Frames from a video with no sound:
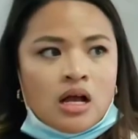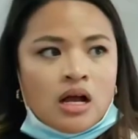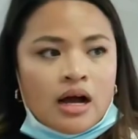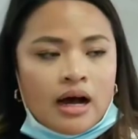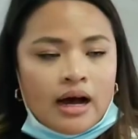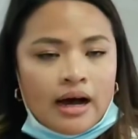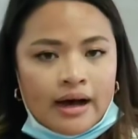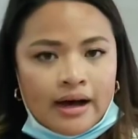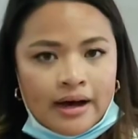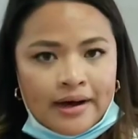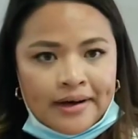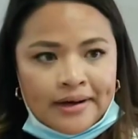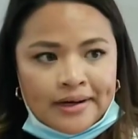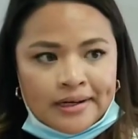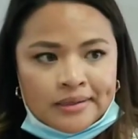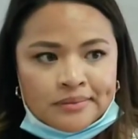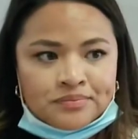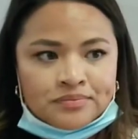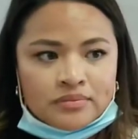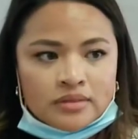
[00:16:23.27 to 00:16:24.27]

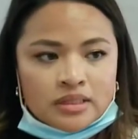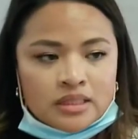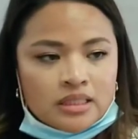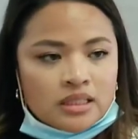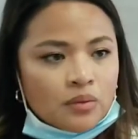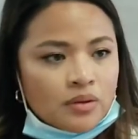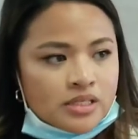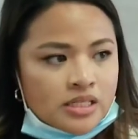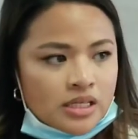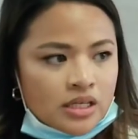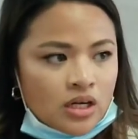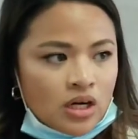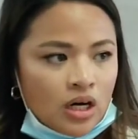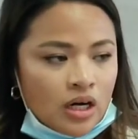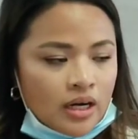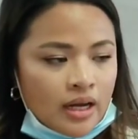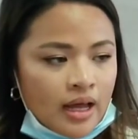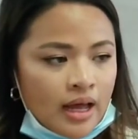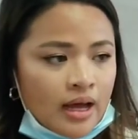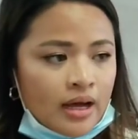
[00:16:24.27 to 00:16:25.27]

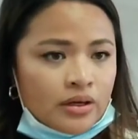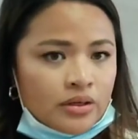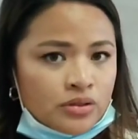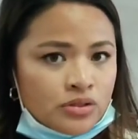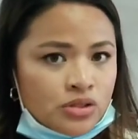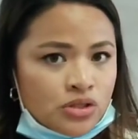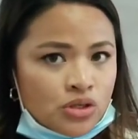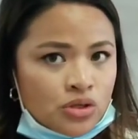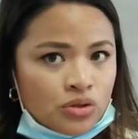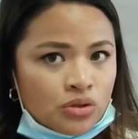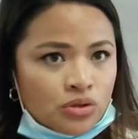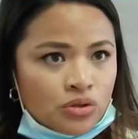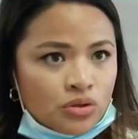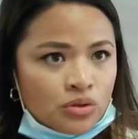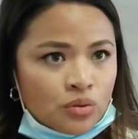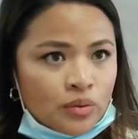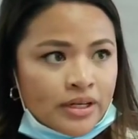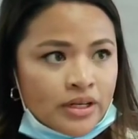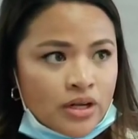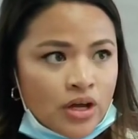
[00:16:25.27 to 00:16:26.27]
how do
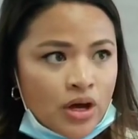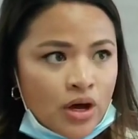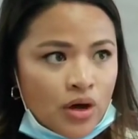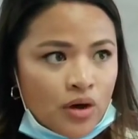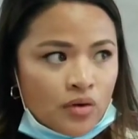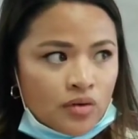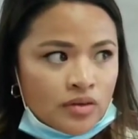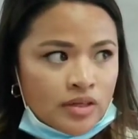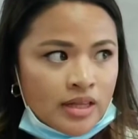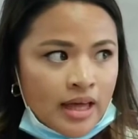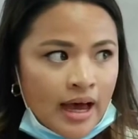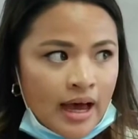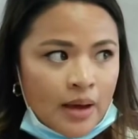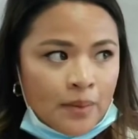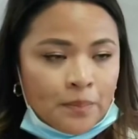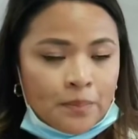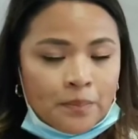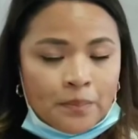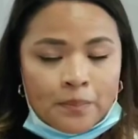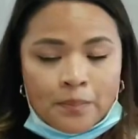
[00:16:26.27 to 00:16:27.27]
we know that
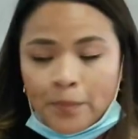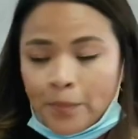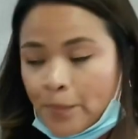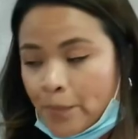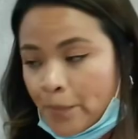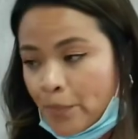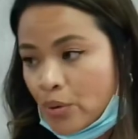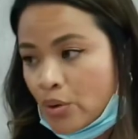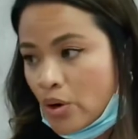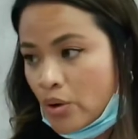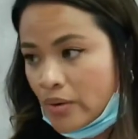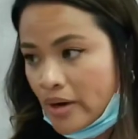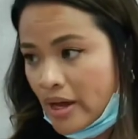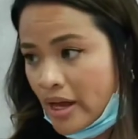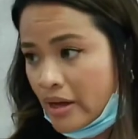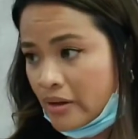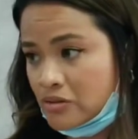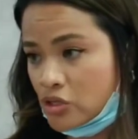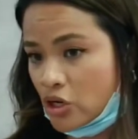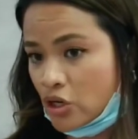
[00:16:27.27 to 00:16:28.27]

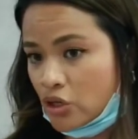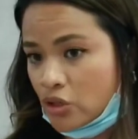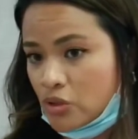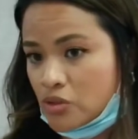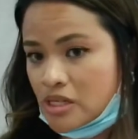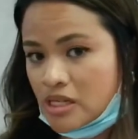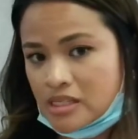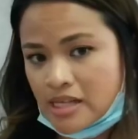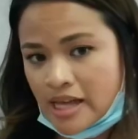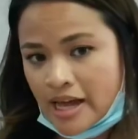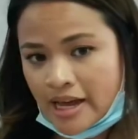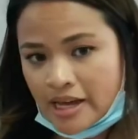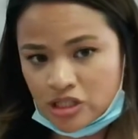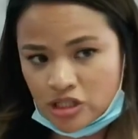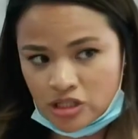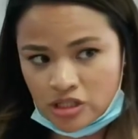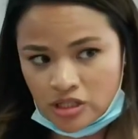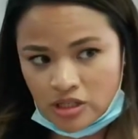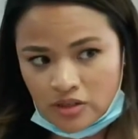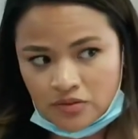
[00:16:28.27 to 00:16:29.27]
pronouns are used as
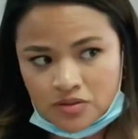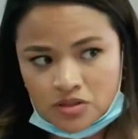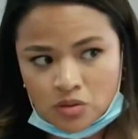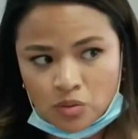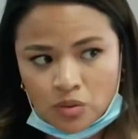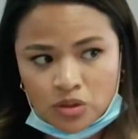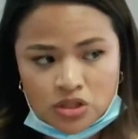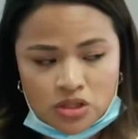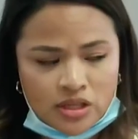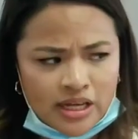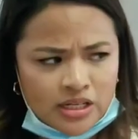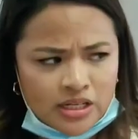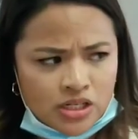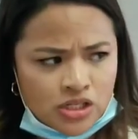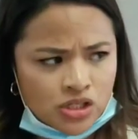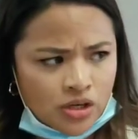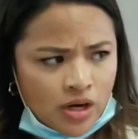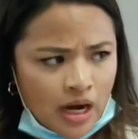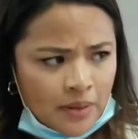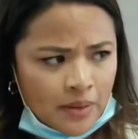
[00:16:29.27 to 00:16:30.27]
adjectives? What do they
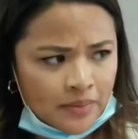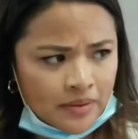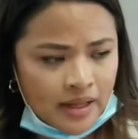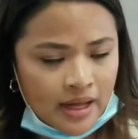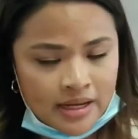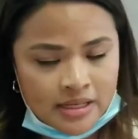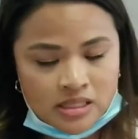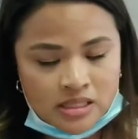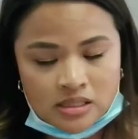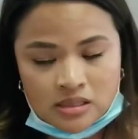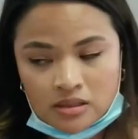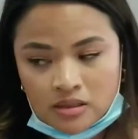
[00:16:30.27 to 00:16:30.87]
describe, class?